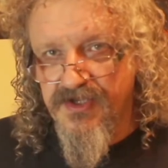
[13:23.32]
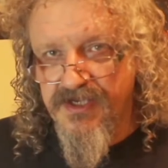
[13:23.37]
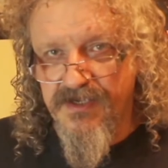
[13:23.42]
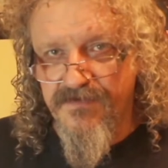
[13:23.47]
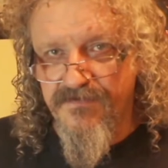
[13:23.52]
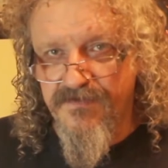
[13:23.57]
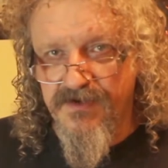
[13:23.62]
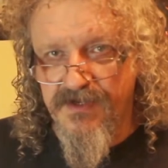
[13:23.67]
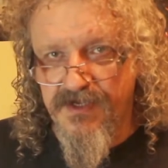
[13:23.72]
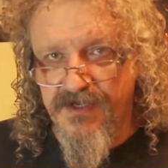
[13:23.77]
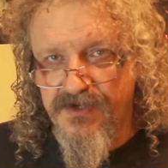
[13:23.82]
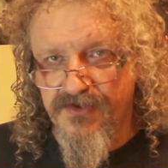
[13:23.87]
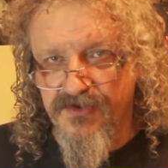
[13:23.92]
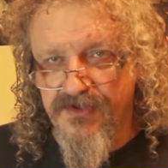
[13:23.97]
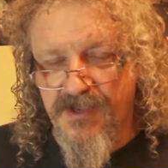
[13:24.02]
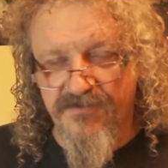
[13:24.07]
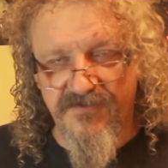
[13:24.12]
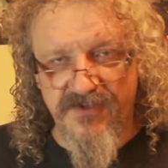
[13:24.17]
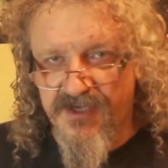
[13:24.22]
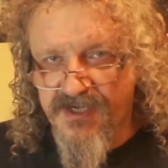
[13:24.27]

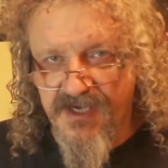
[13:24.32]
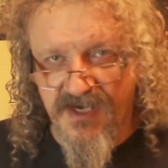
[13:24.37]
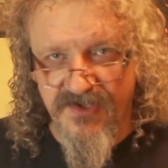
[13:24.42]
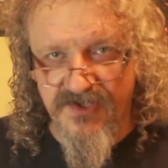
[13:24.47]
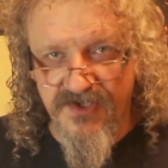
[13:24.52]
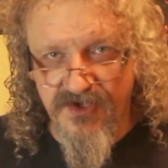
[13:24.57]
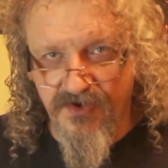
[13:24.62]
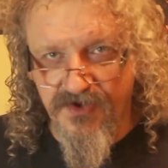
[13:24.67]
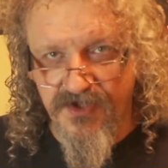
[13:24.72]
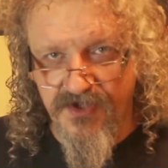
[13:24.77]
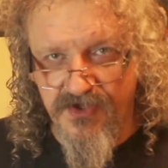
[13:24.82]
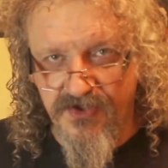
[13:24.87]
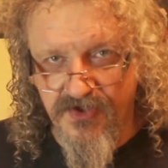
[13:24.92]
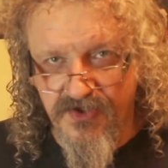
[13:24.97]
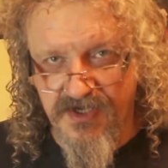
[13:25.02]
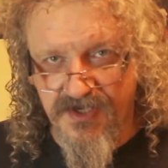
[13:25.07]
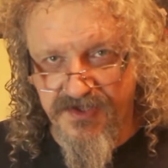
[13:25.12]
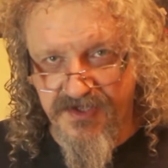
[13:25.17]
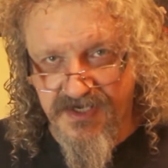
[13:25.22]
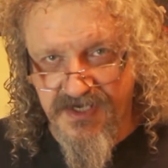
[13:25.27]
have to cast it on it, he
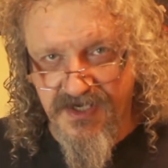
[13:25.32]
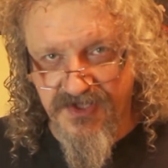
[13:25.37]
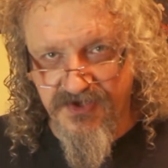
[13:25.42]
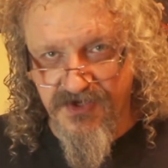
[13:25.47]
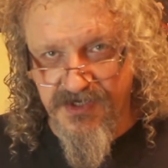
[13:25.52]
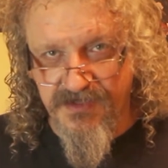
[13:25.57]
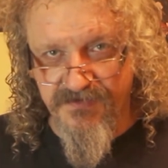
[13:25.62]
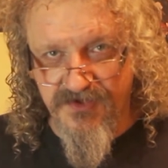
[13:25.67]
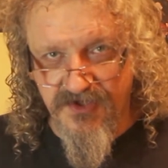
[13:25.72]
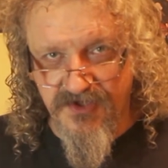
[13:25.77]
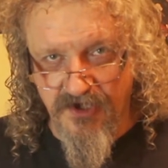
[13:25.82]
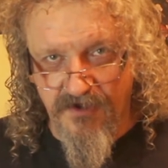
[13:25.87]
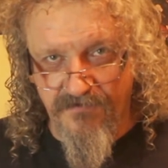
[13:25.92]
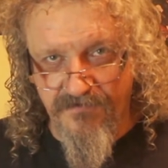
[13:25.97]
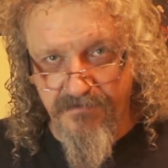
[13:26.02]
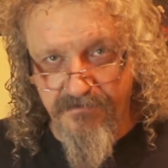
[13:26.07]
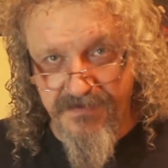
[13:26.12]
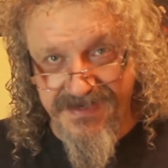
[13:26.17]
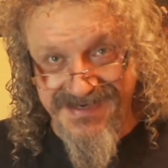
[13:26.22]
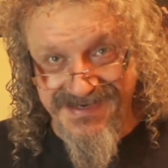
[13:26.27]
just has to cast it on himself
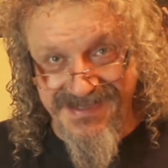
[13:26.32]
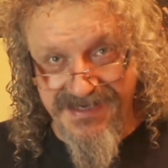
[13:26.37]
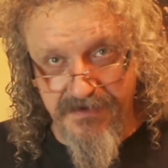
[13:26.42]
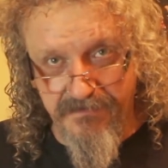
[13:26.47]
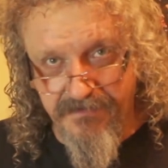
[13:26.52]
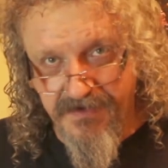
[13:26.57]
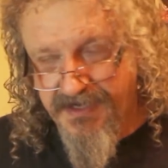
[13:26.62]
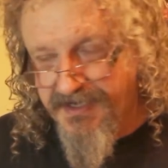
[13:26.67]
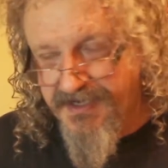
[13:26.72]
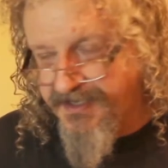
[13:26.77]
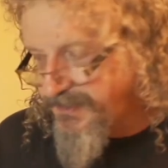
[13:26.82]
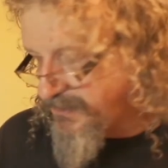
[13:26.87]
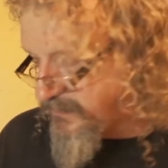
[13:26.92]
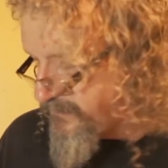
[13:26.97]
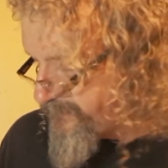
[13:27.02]
and be nearby.